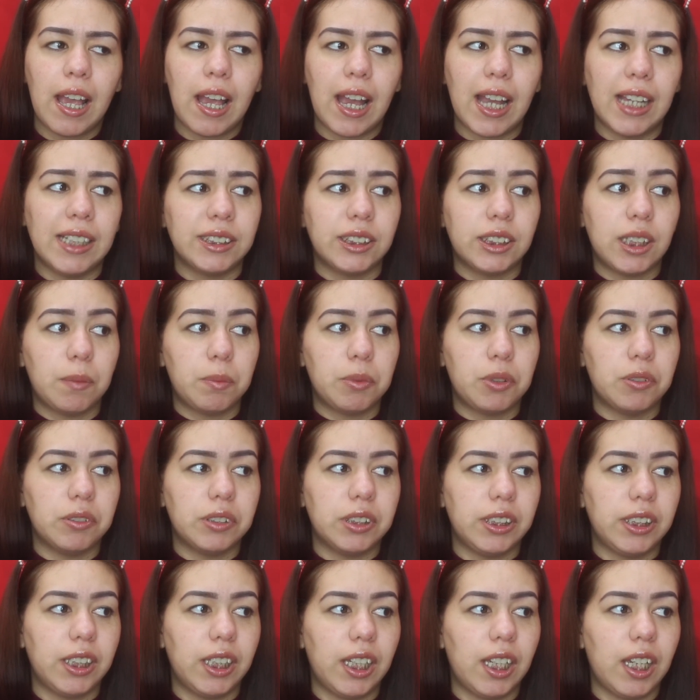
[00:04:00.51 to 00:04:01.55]
I stopped
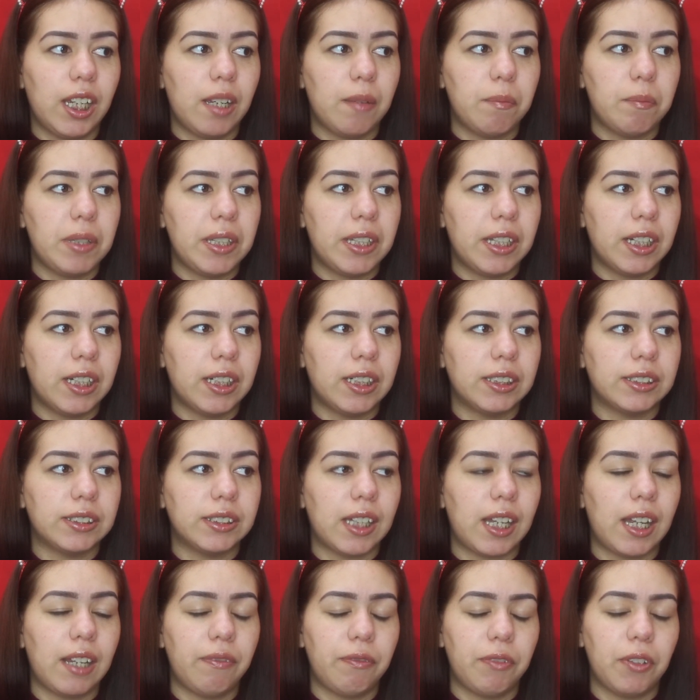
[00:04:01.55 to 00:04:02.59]
using it because
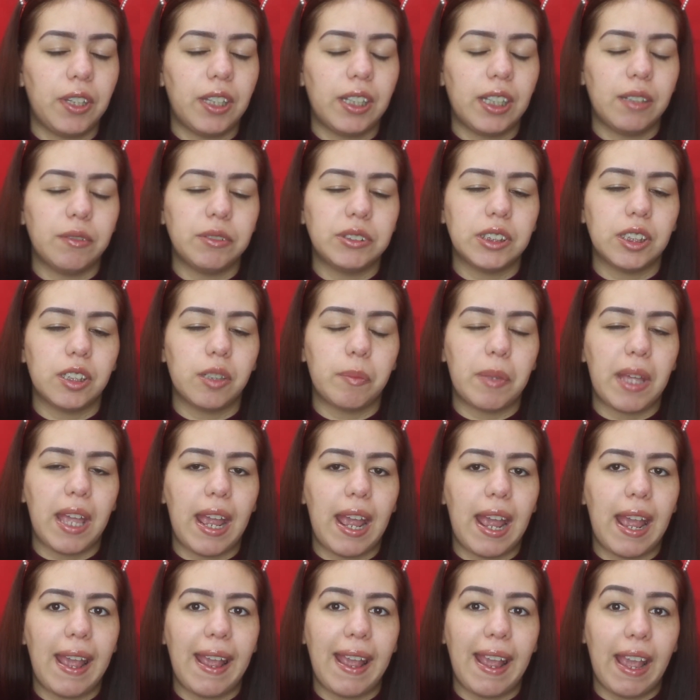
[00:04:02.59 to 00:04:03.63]
I feel like it was a little bit
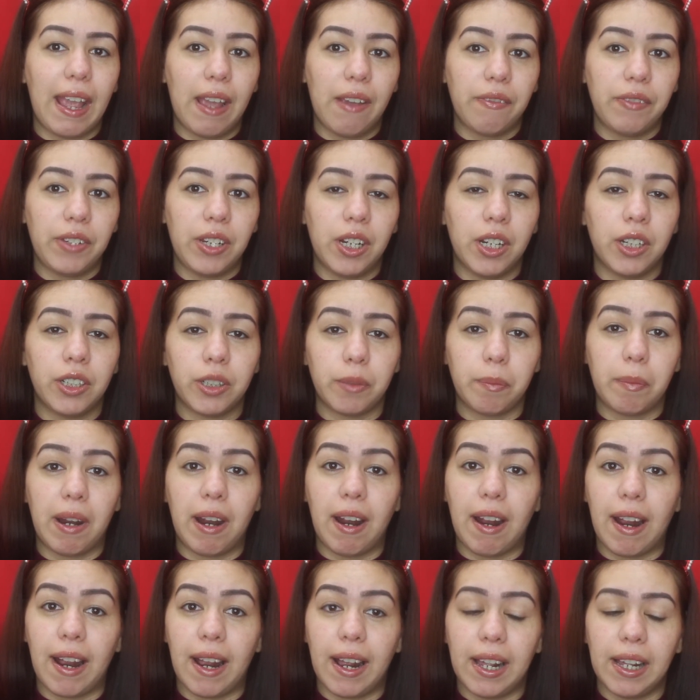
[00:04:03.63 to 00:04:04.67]
heavy under my
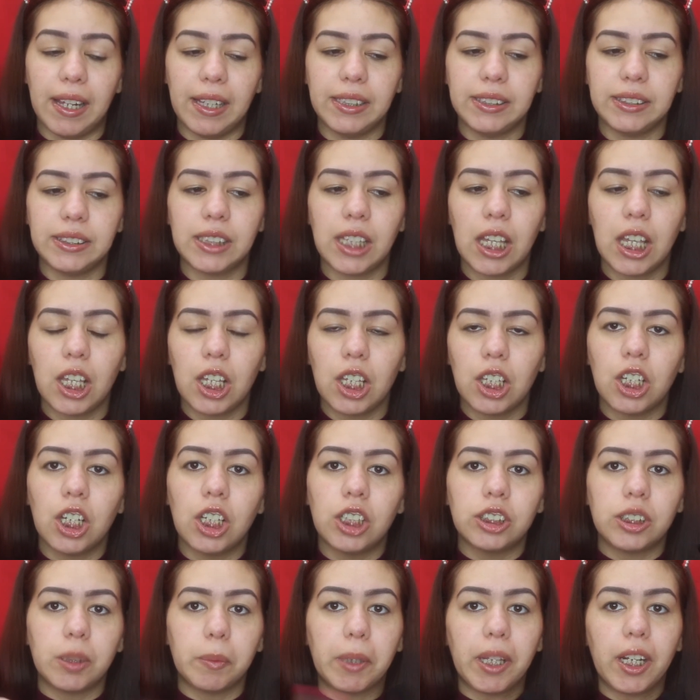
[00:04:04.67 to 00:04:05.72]
eyes.
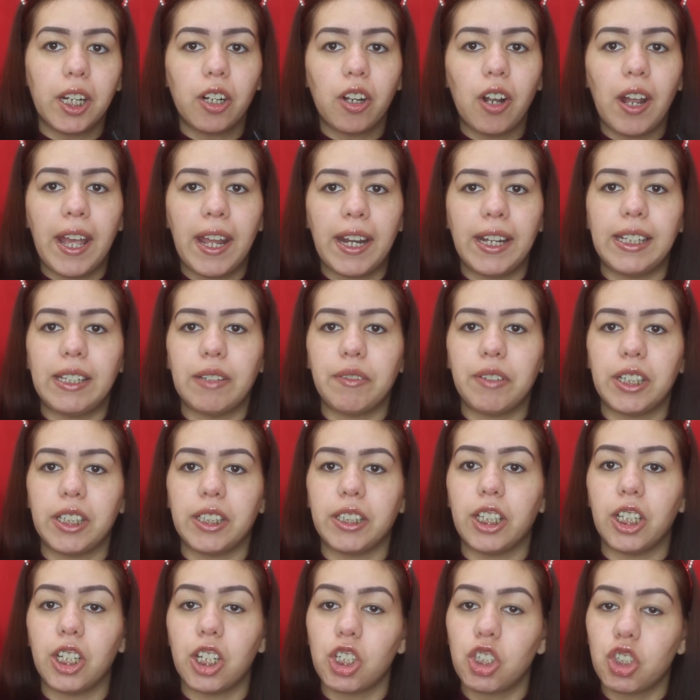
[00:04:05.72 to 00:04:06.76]
So I'm going to go ahead and give it
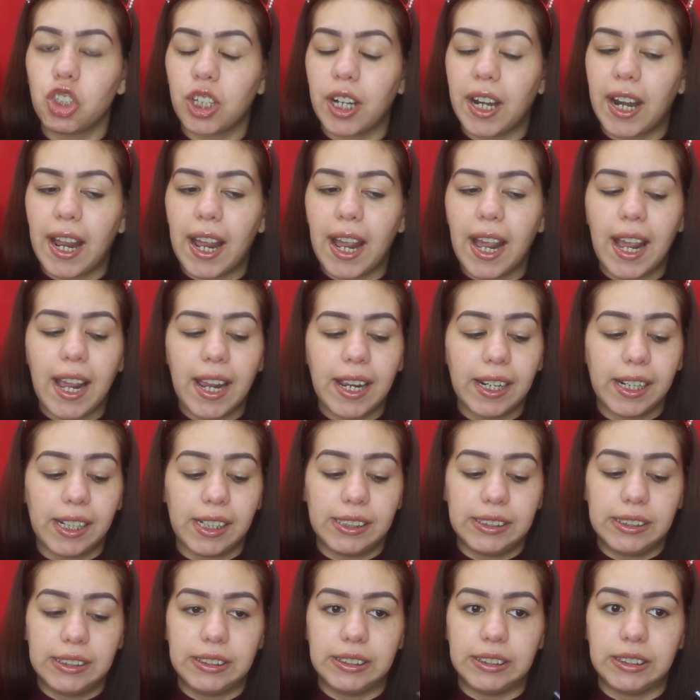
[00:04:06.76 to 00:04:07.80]
another try,
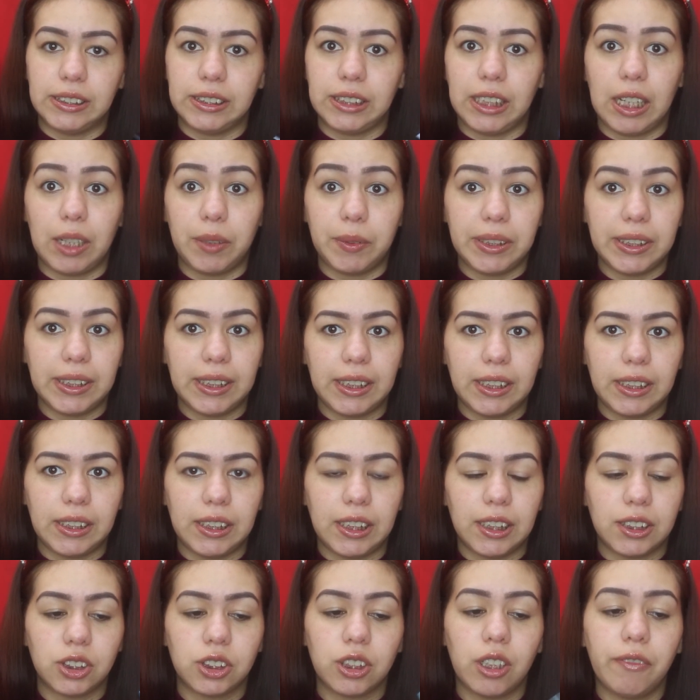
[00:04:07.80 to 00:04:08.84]
and let's see how I like
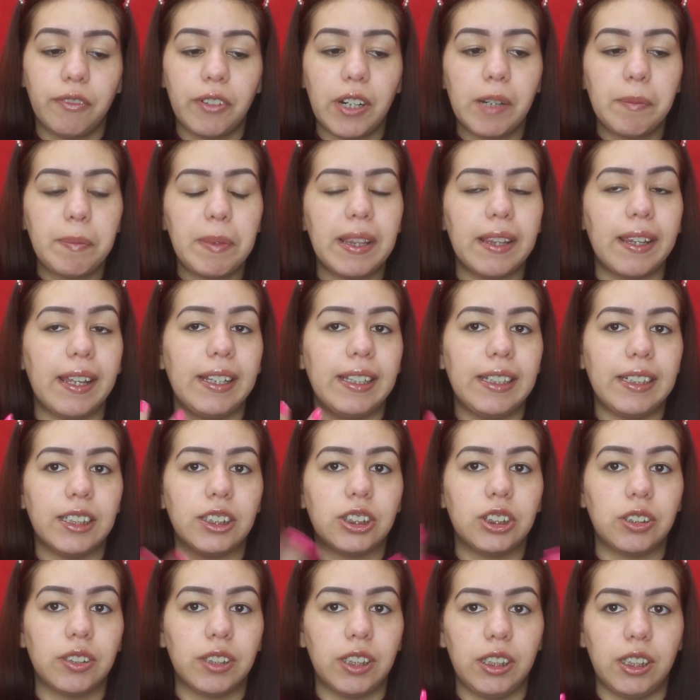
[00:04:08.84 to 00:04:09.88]
it. So far I've been liking
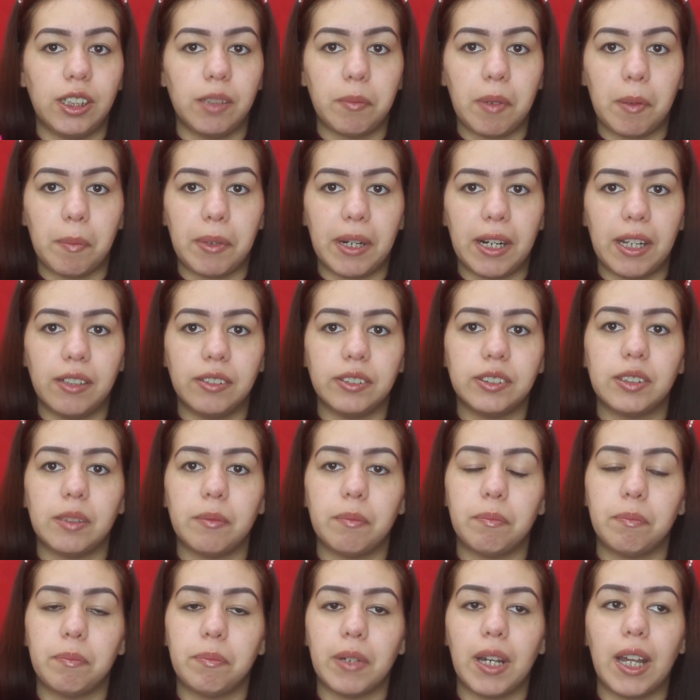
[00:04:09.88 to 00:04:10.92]
it to clean up my brows,
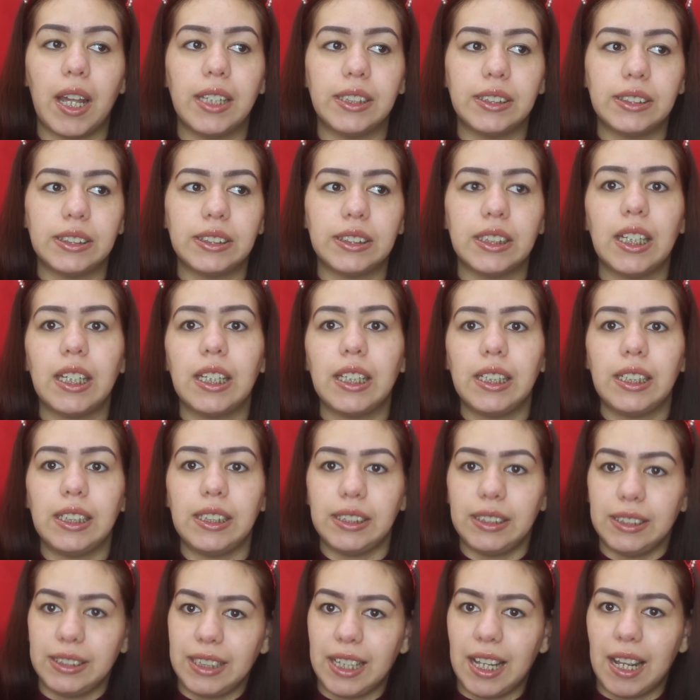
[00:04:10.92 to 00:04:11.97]
but
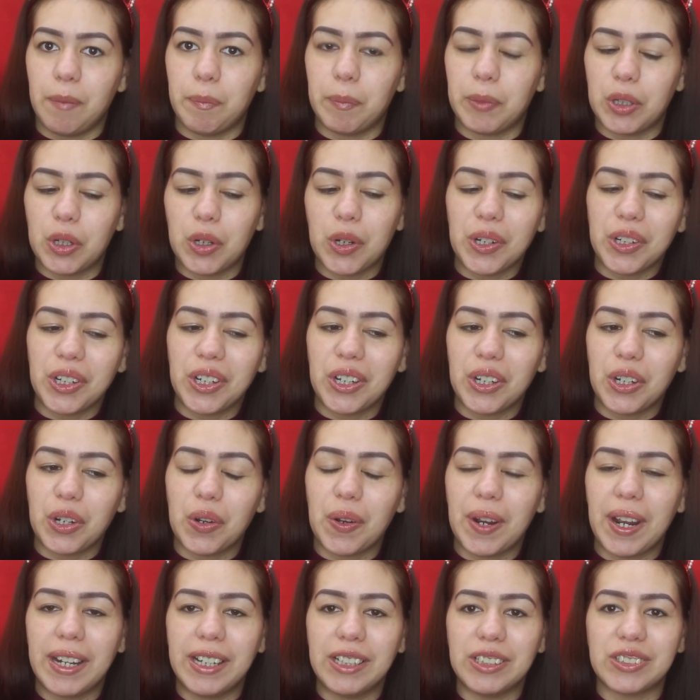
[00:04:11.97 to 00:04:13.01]
yeah, I'm going to
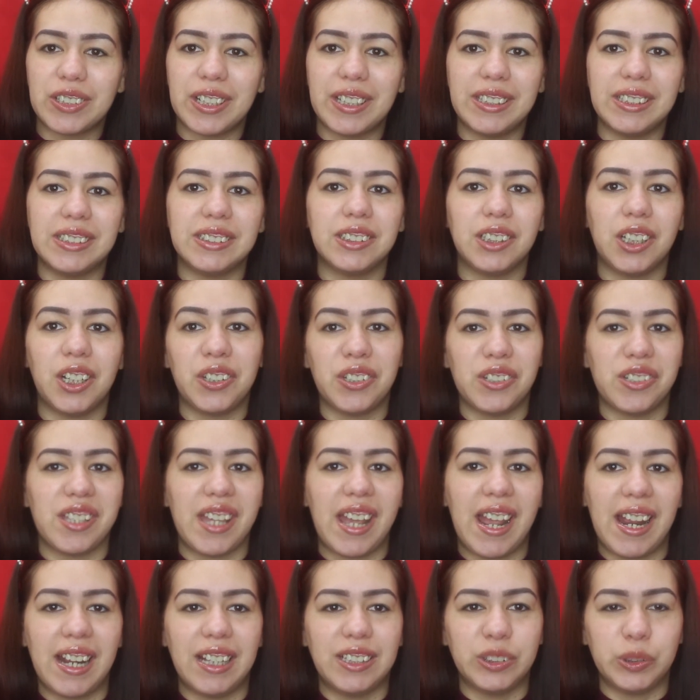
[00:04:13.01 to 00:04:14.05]
go ahead and try this under the
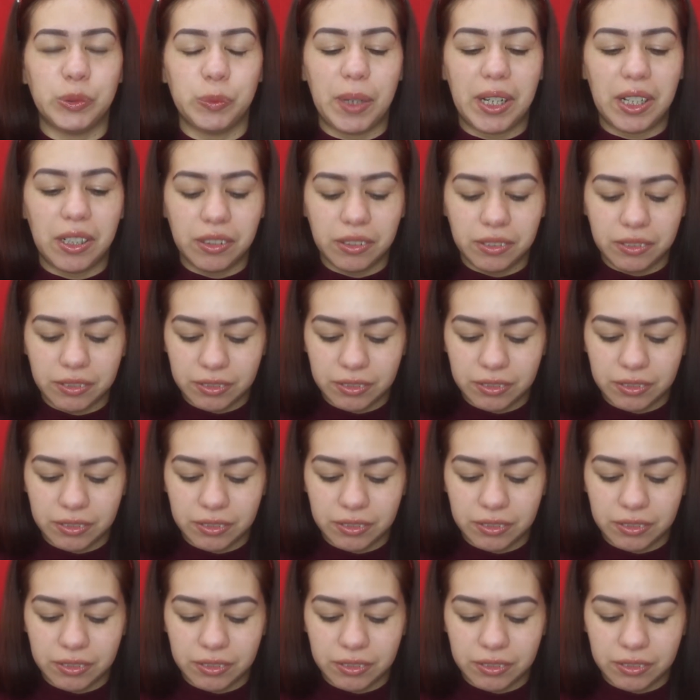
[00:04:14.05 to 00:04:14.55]
eye as well.